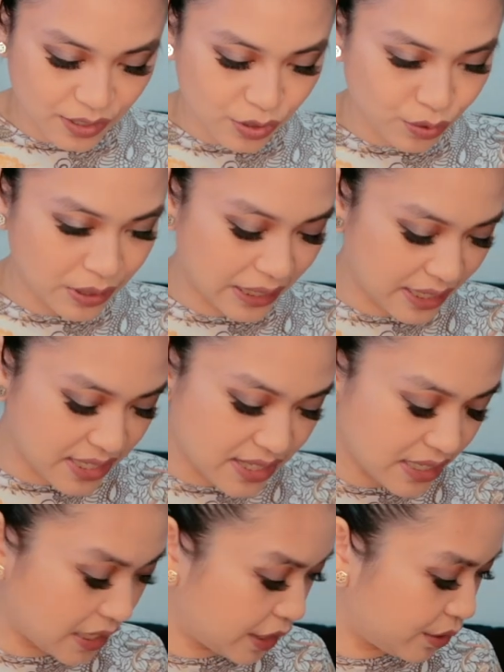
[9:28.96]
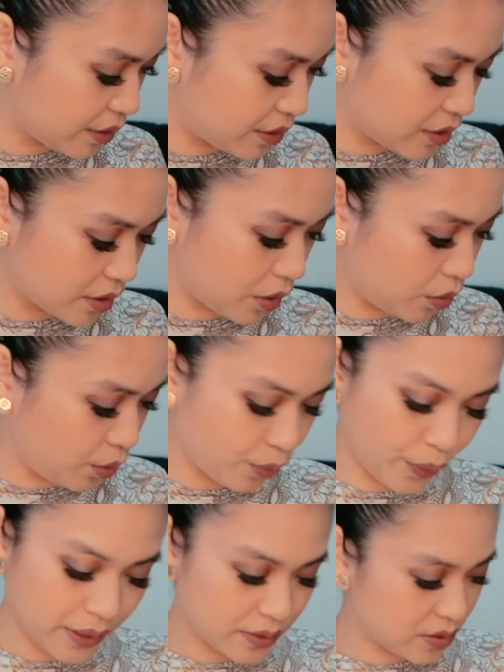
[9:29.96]
So that is it. Oh no,
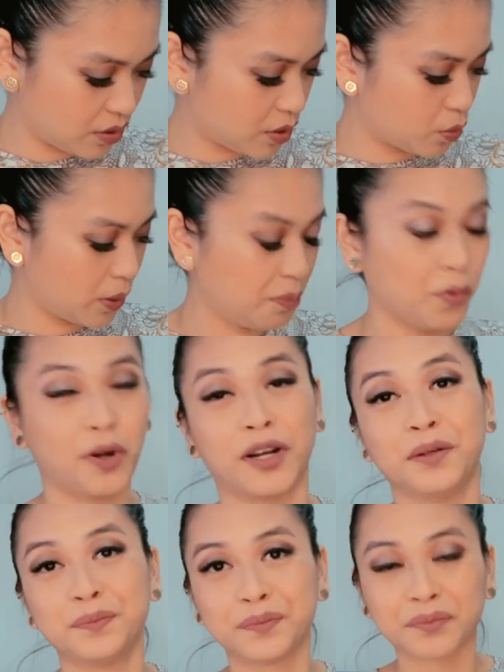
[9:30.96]
wait, so there's one more.